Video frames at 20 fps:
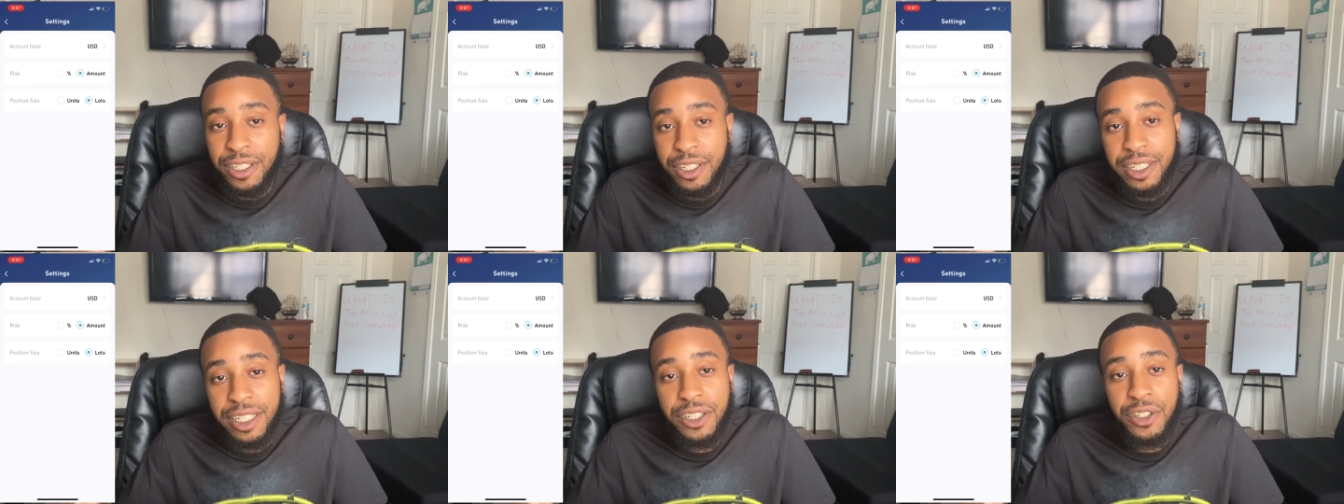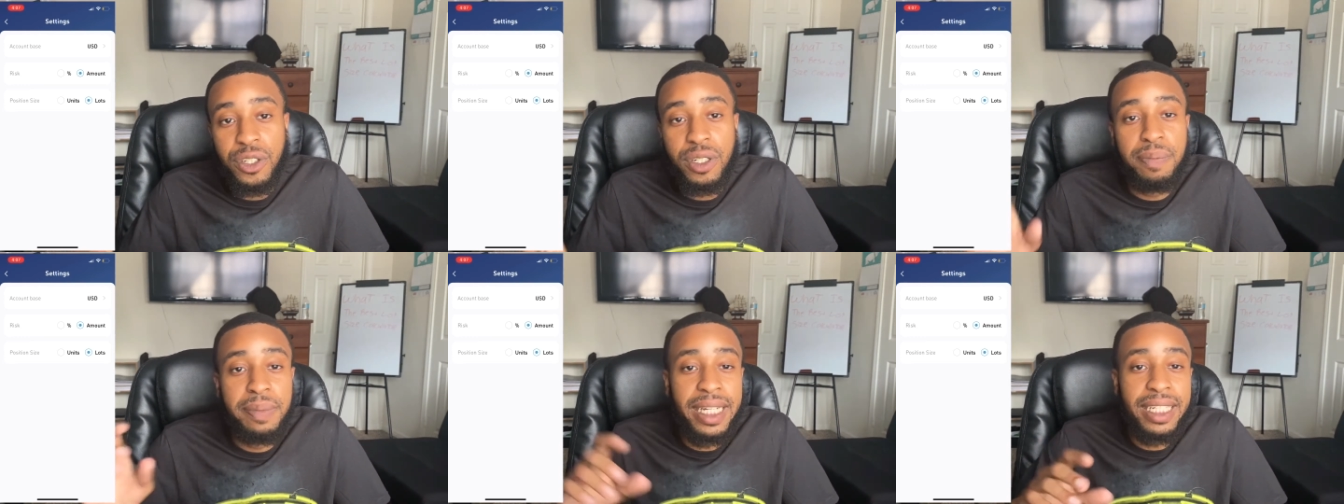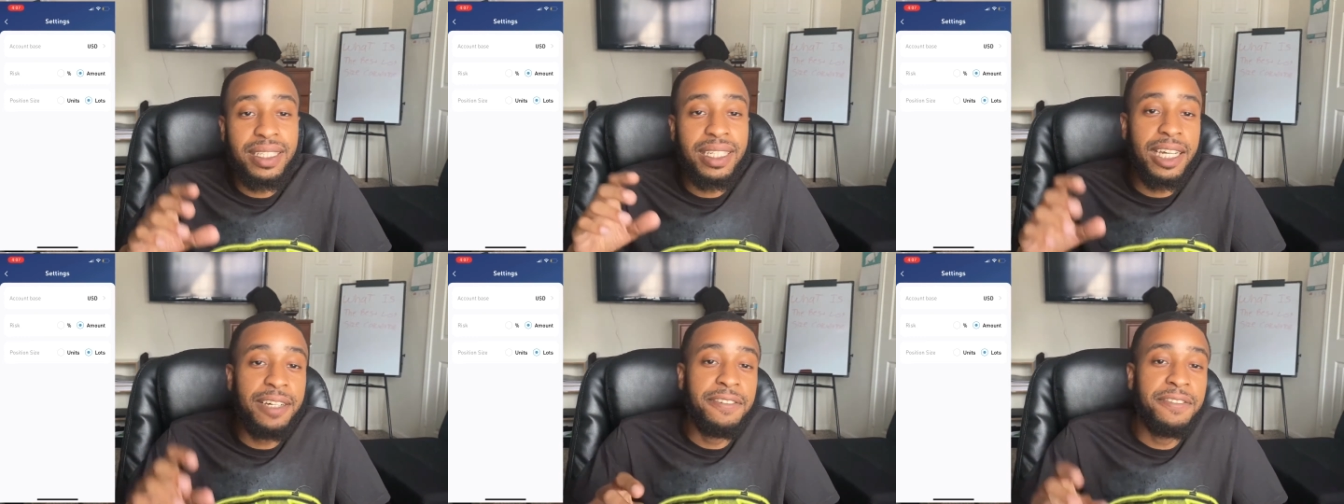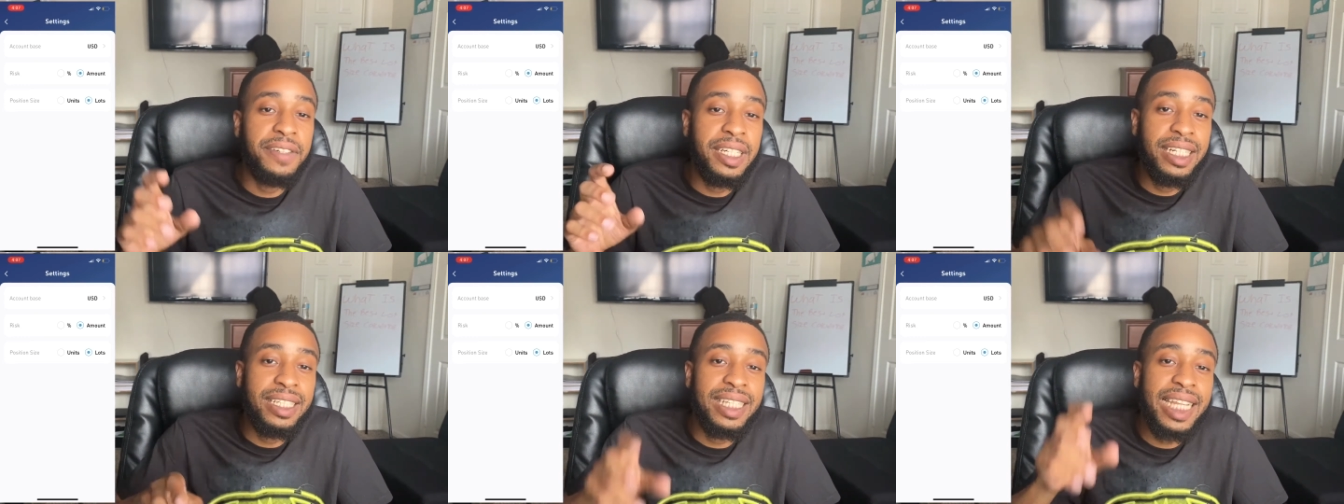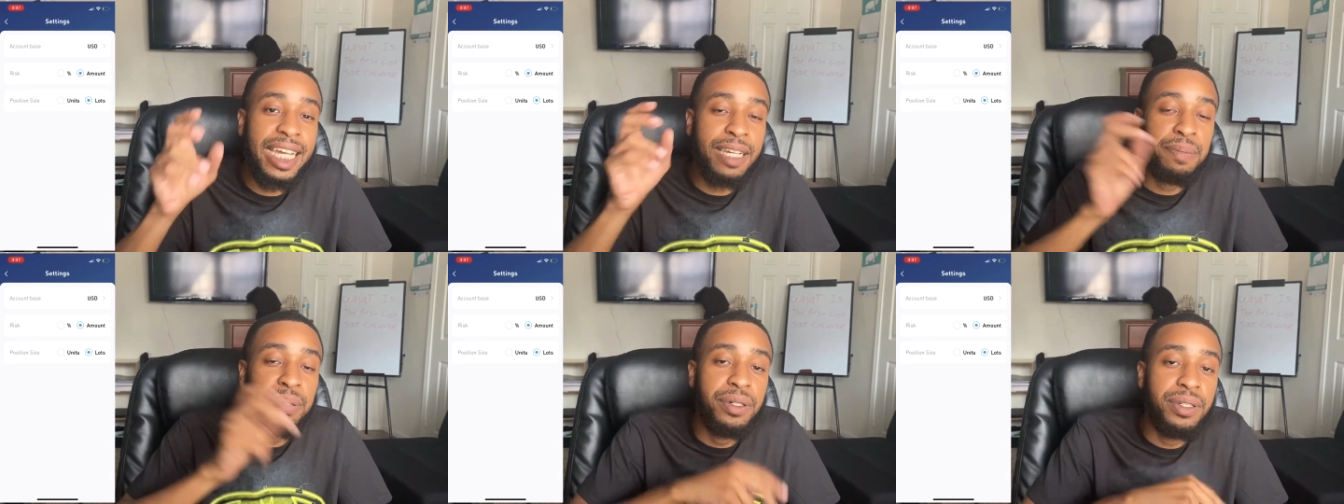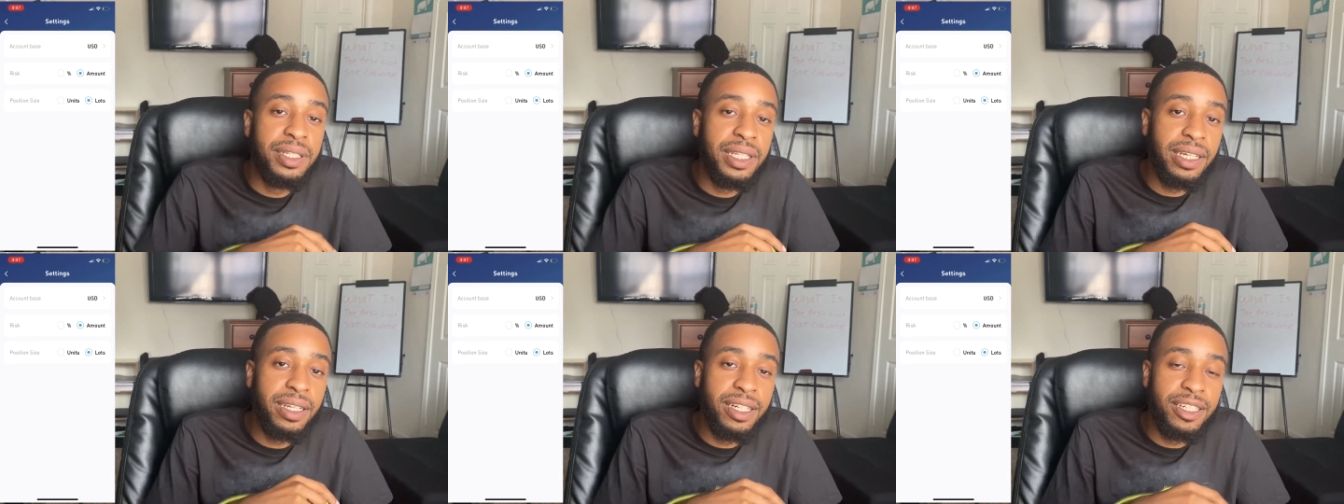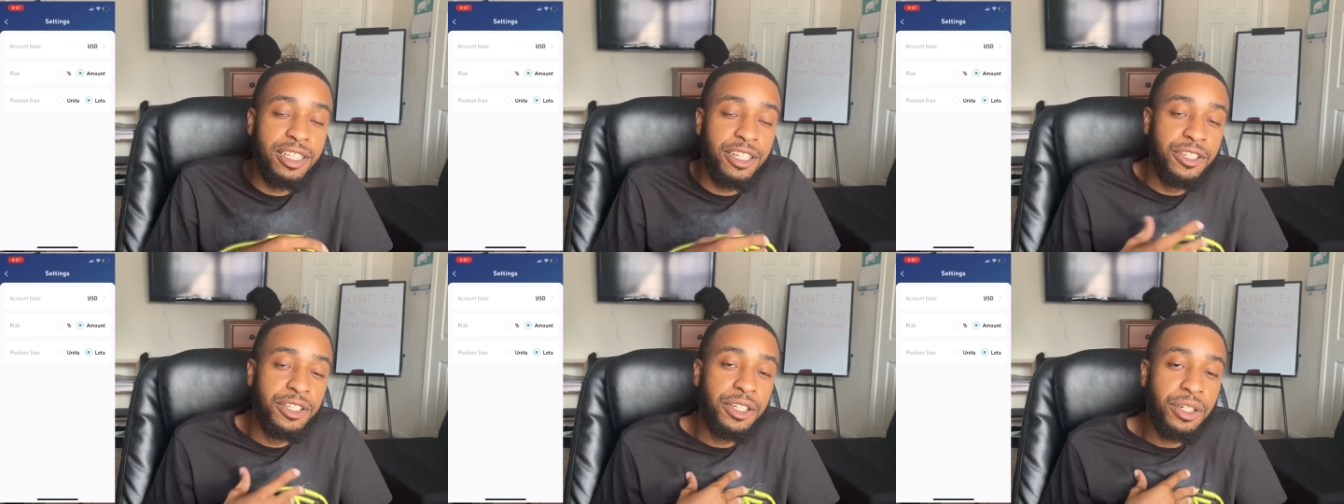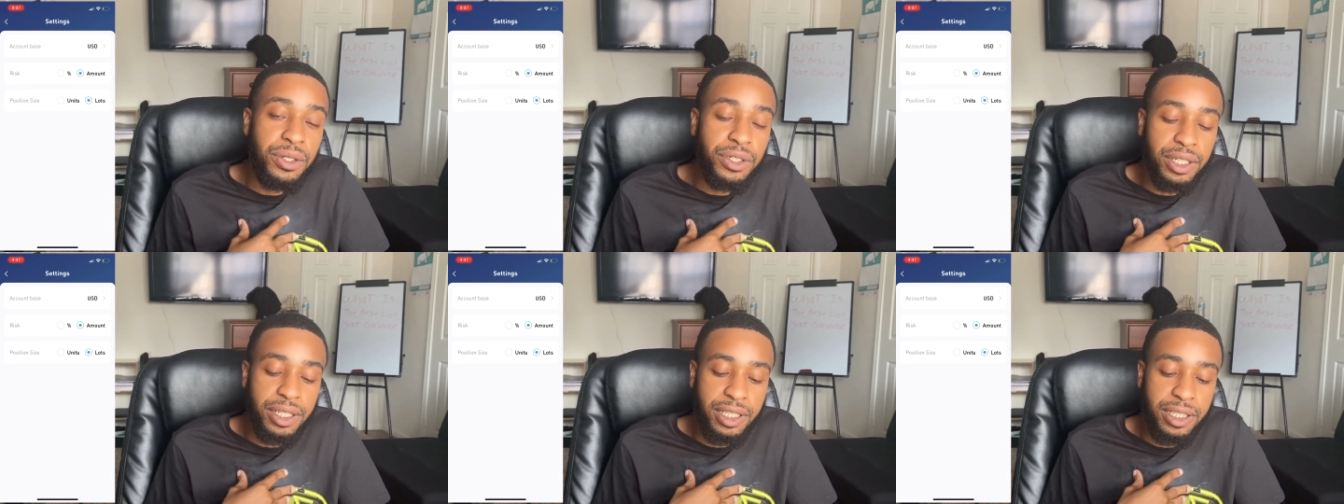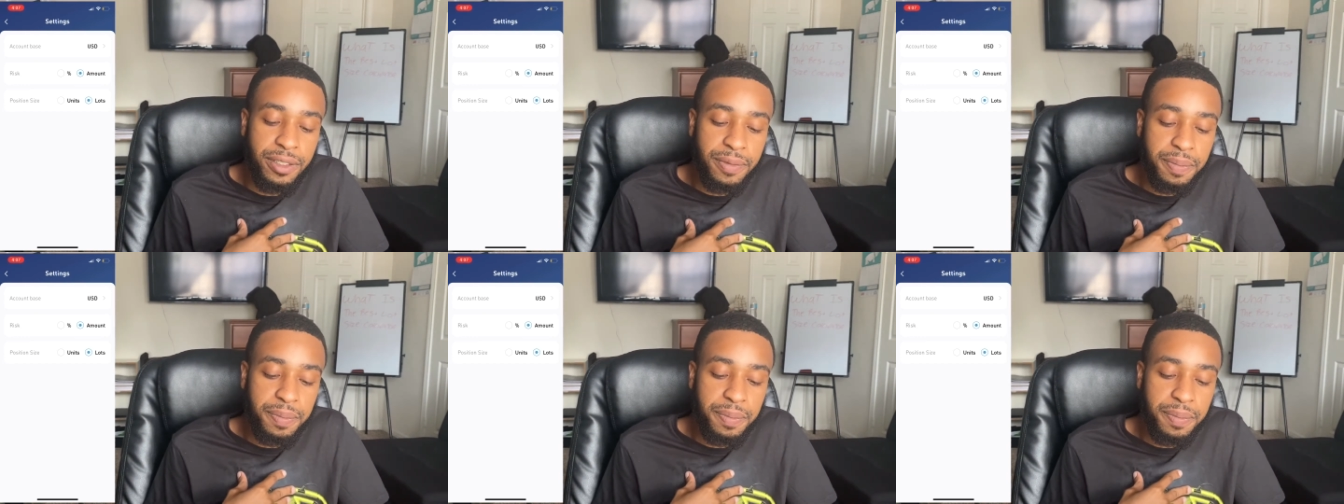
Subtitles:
or you can do it based off of an exact percentage. So usually,